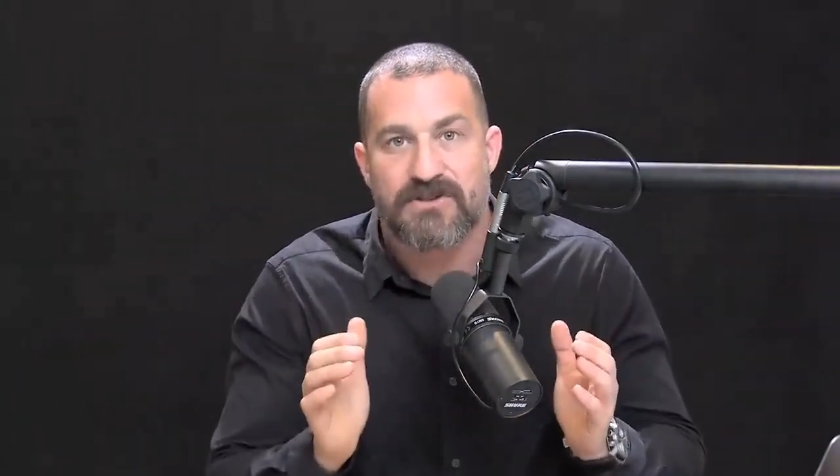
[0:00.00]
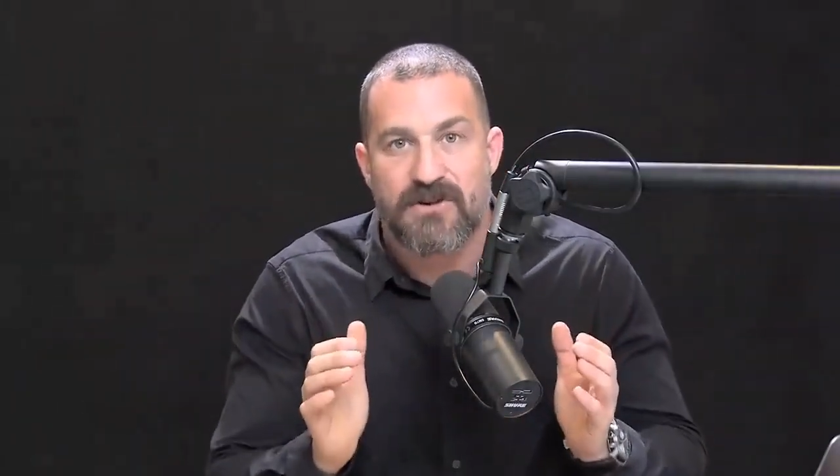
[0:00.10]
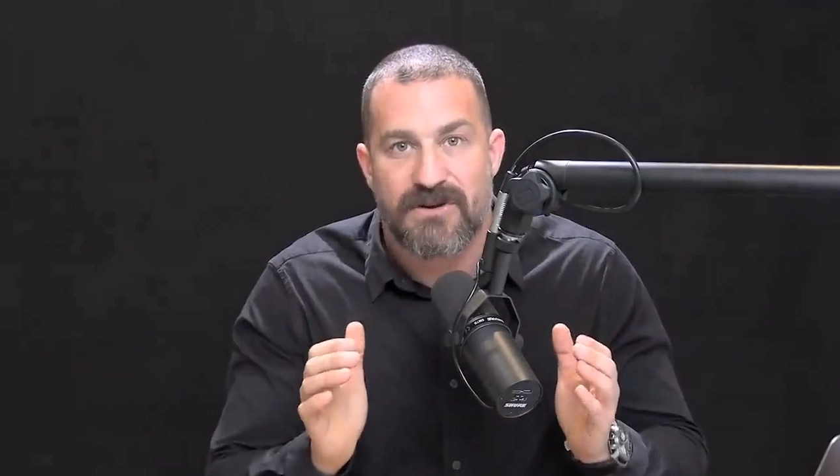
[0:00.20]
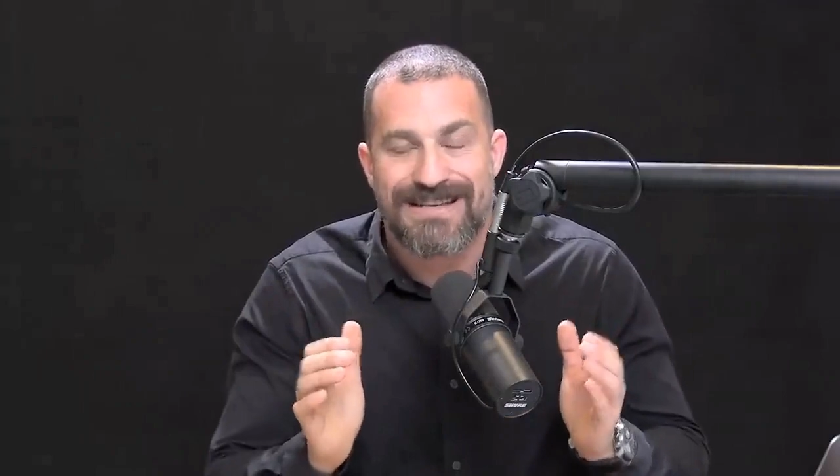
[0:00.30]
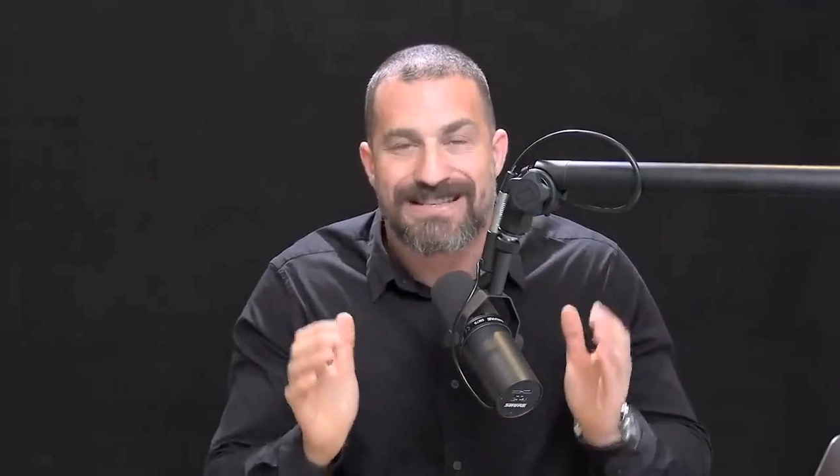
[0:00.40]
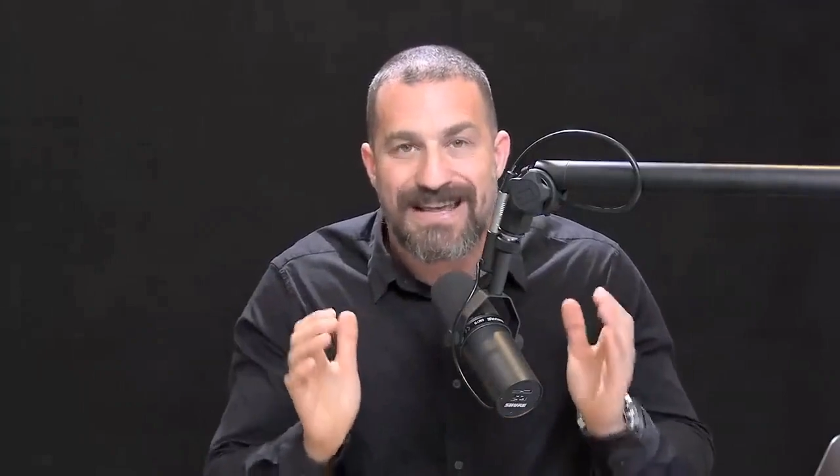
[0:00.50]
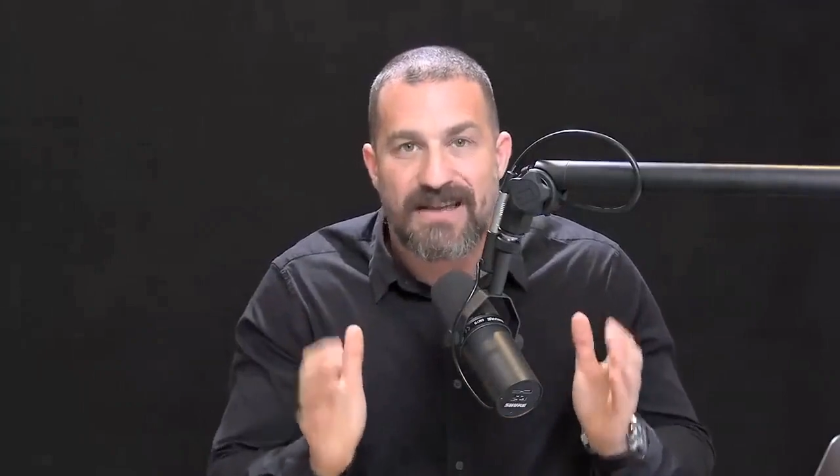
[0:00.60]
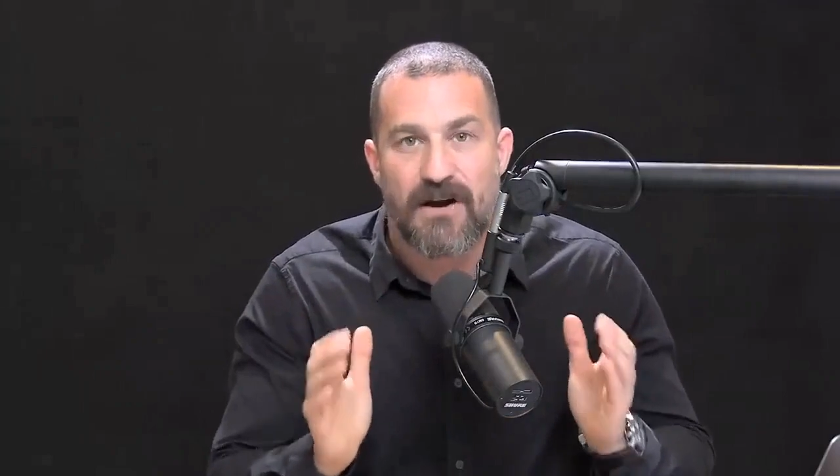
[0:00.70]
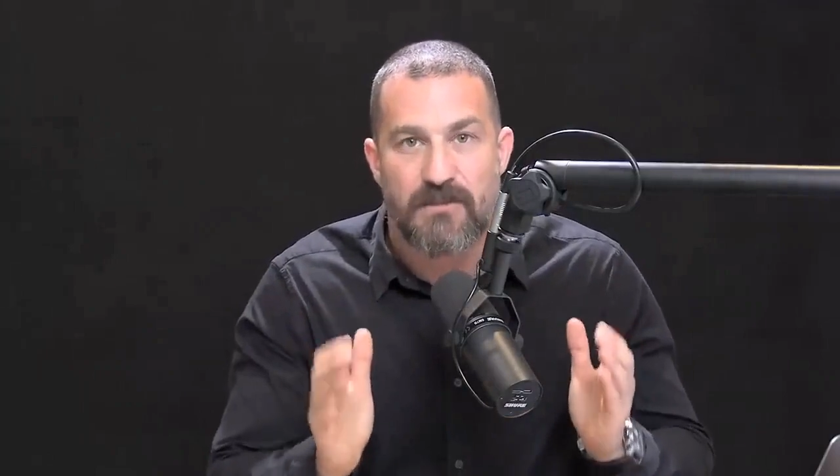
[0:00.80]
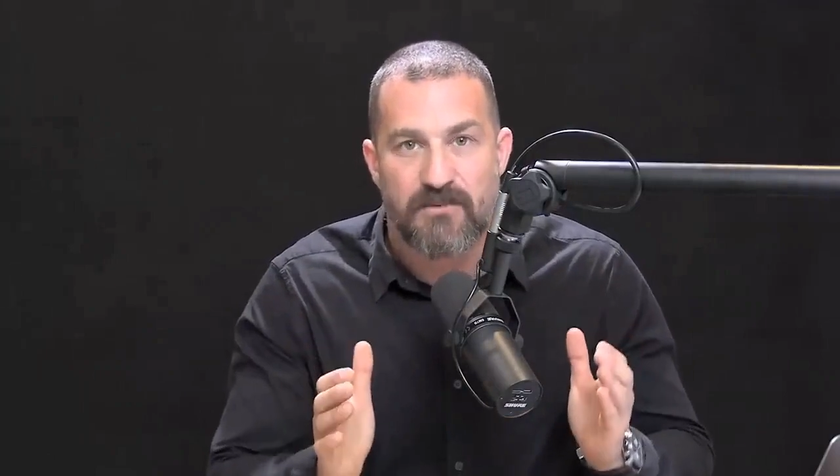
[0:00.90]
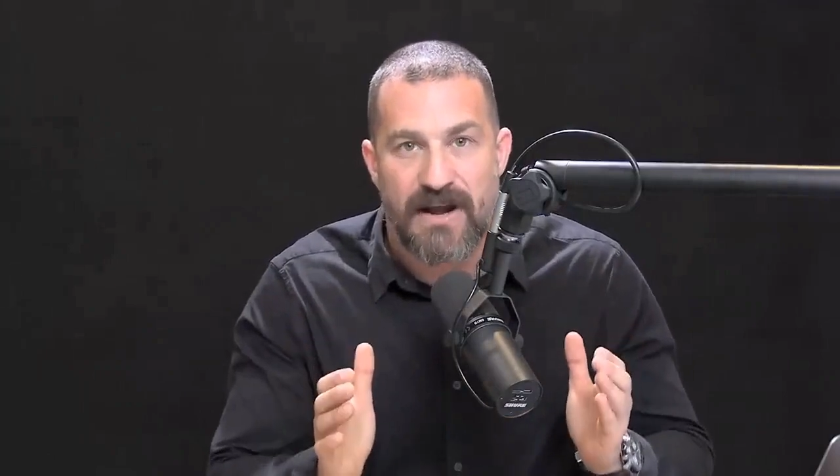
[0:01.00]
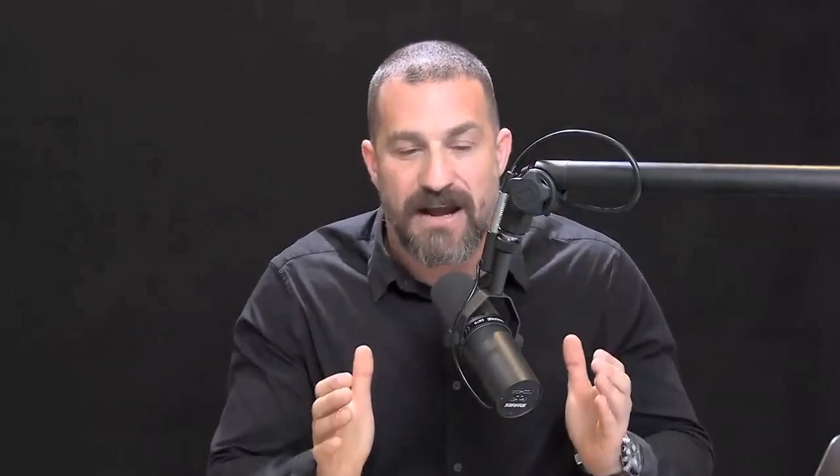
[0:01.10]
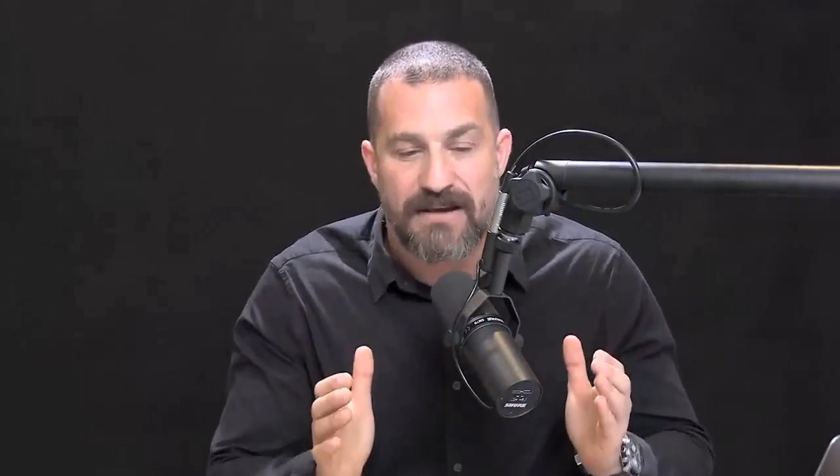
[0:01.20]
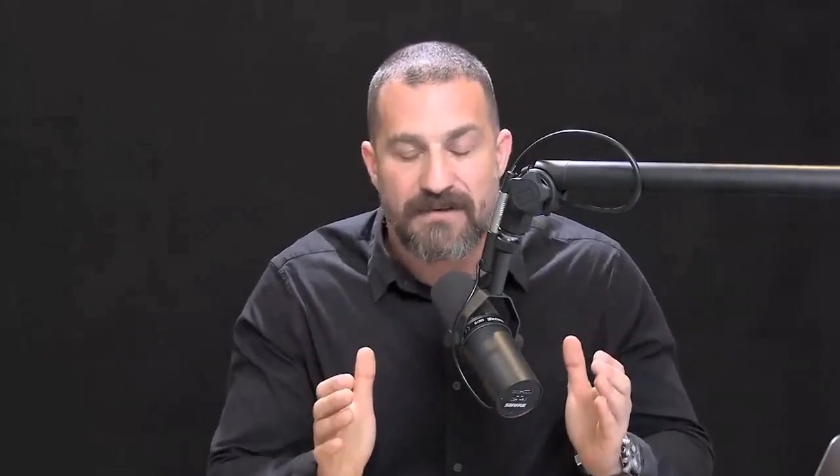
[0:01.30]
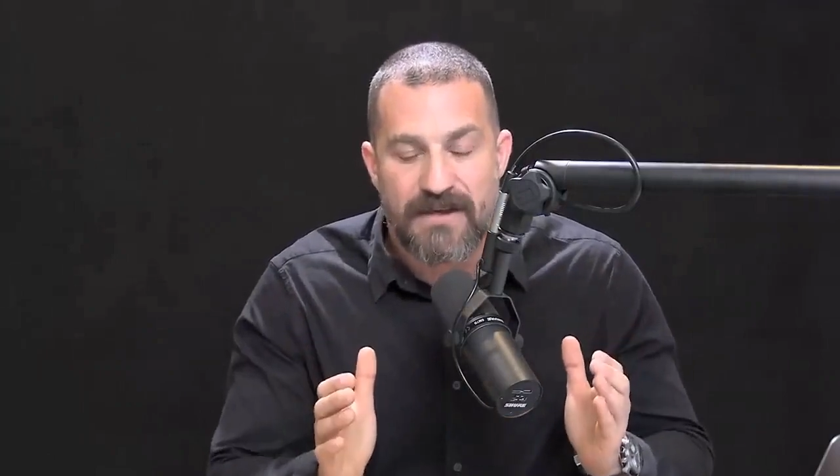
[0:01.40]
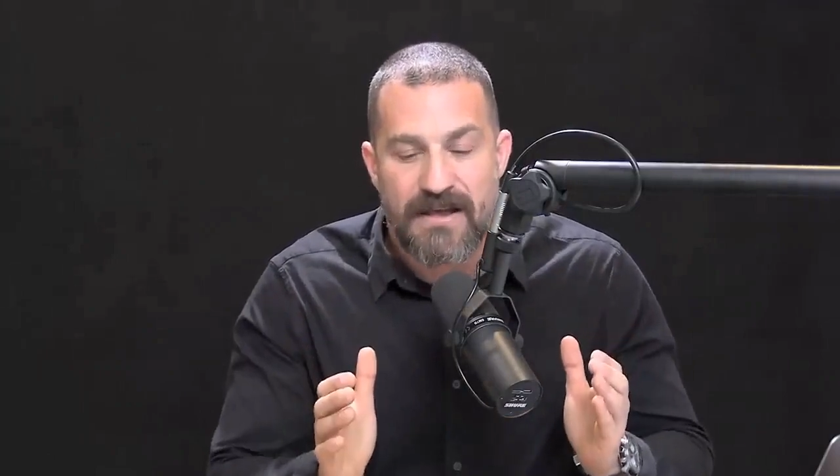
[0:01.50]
circuits in our brain